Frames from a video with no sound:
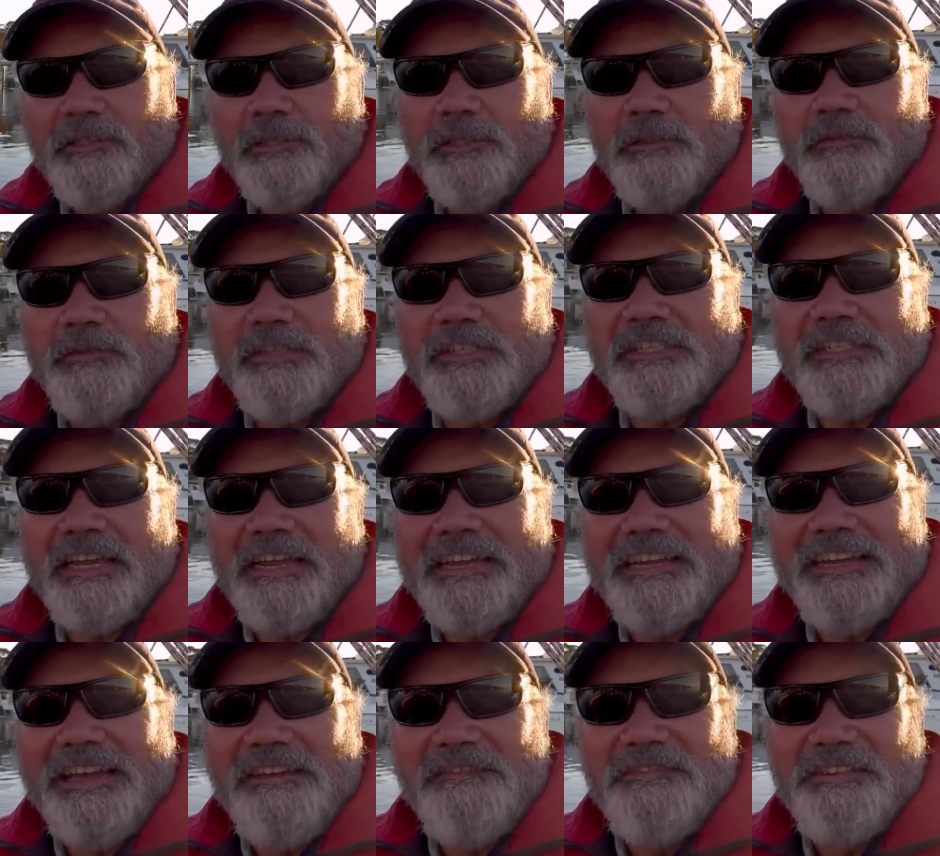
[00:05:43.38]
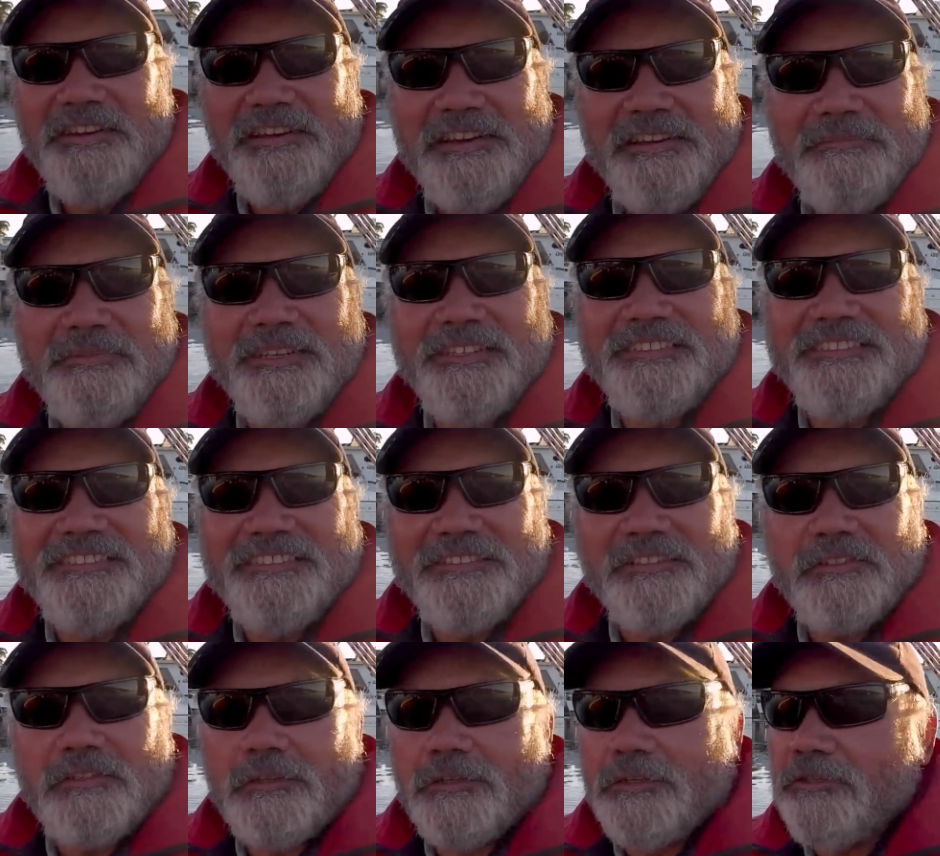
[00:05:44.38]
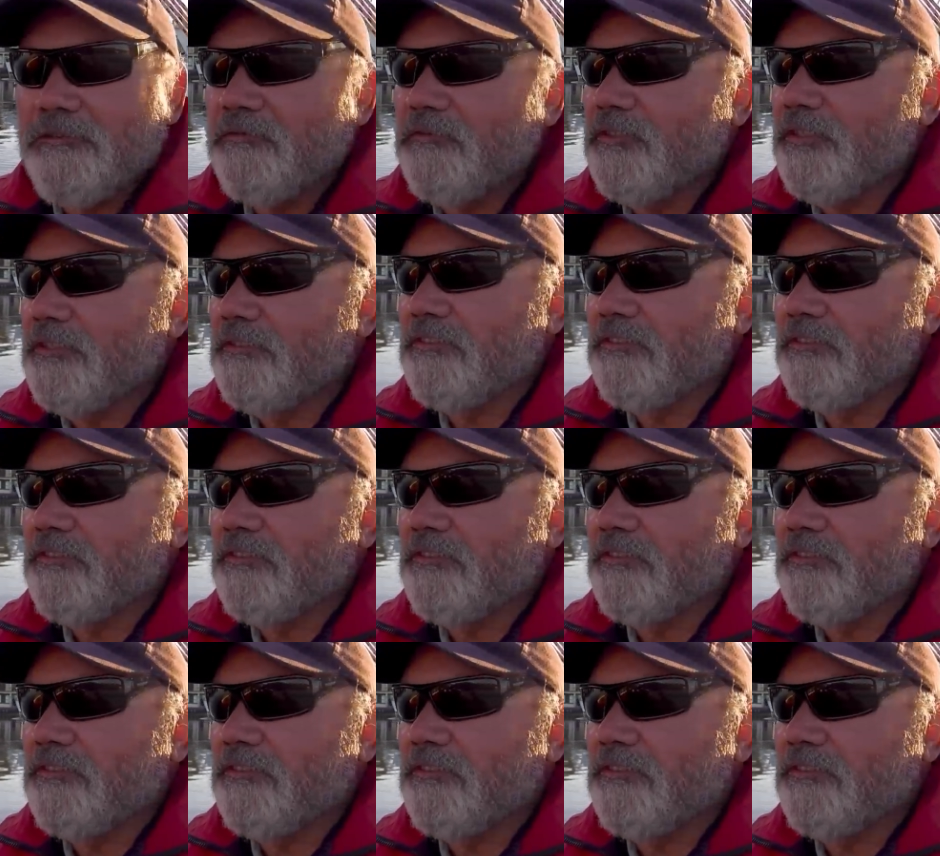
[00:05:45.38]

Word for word: Good for staying overnight, but not so good for